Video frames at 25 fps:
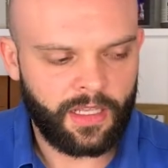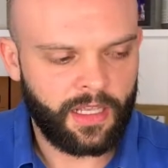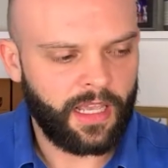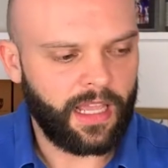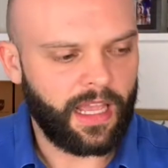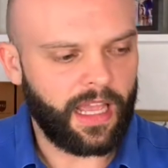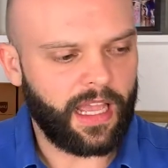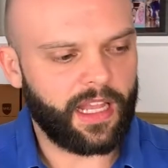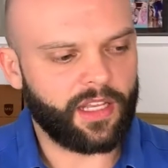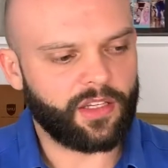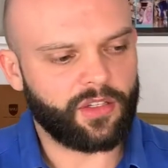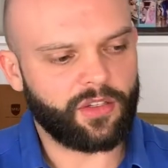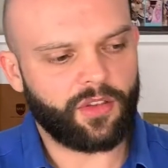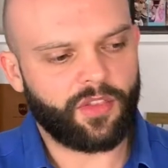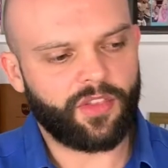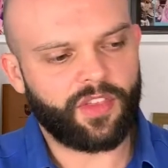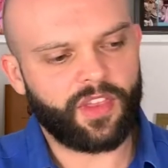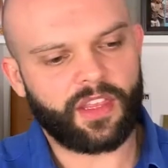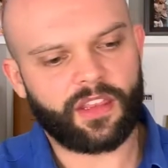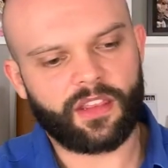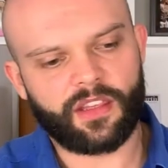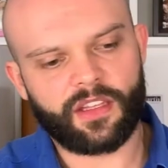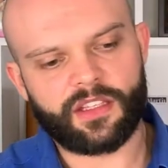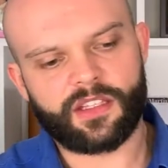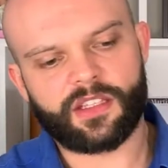And you'd
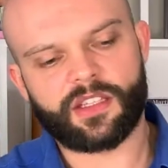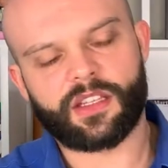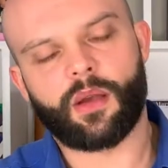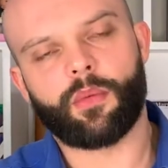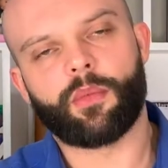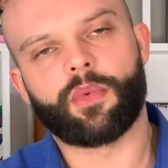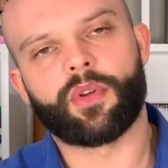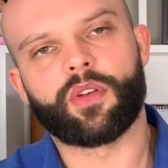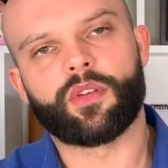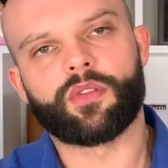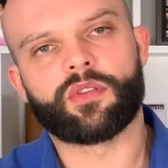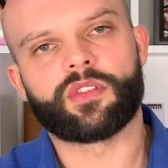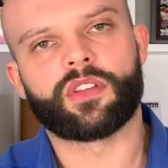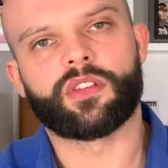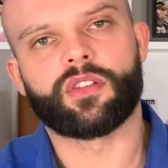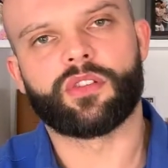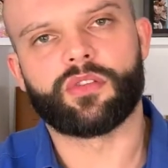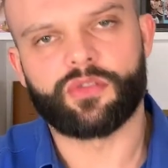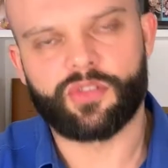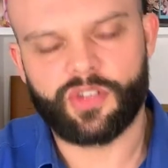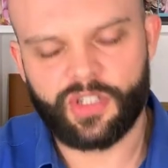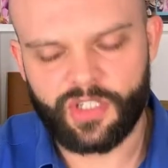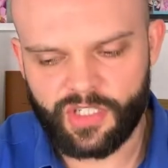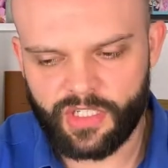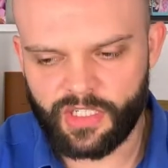think that someone who's a
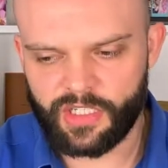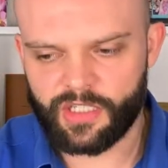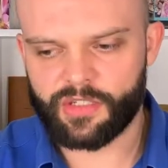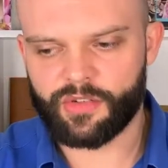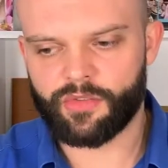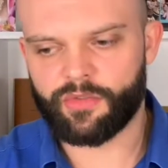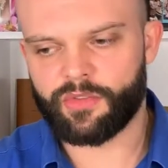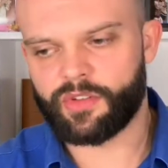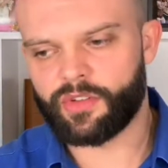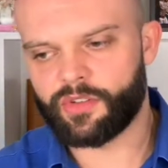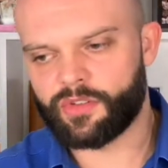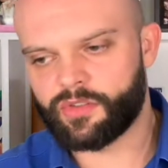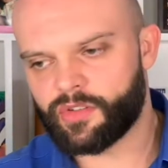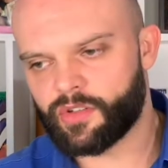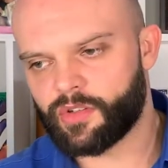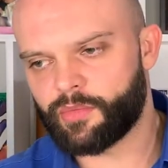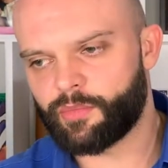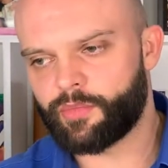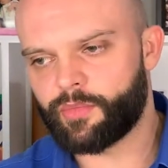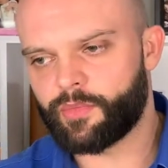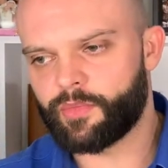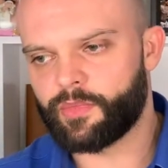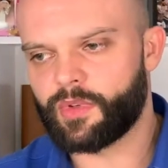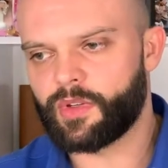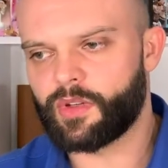nutritionist or
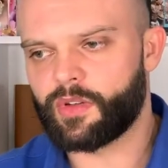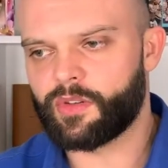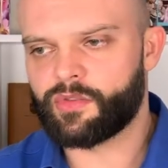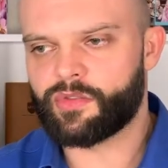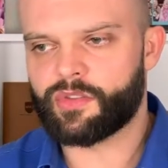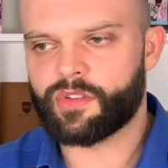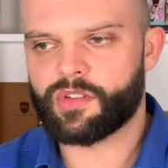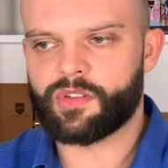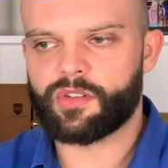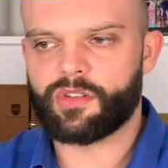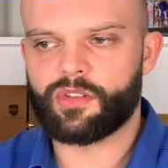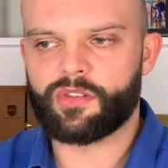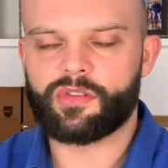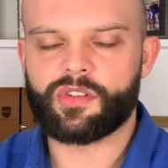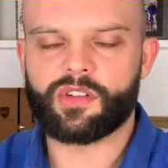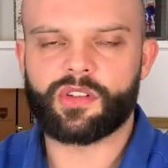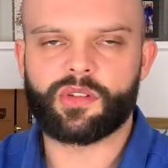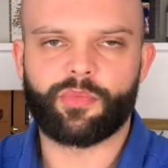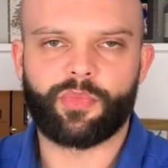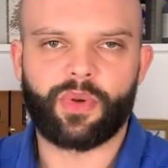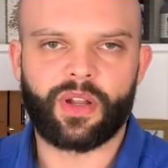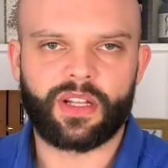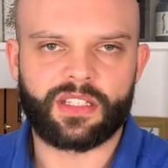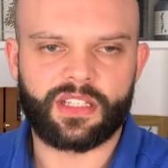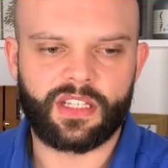a
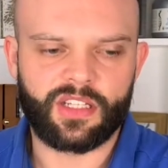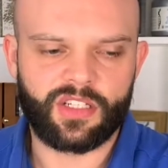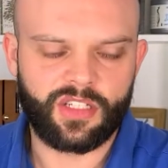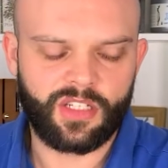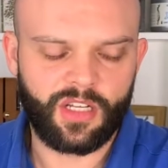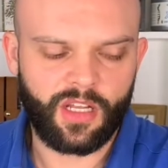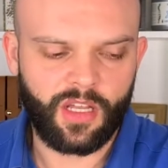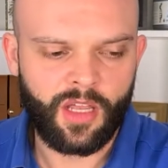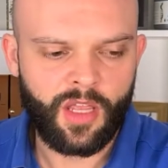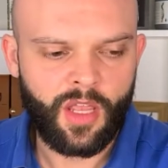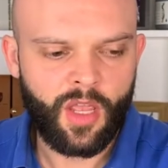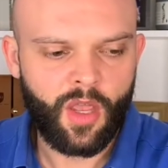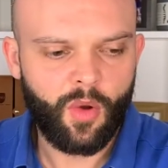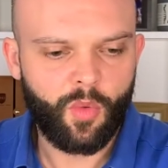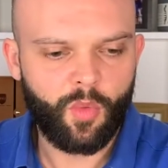nutrition practitioner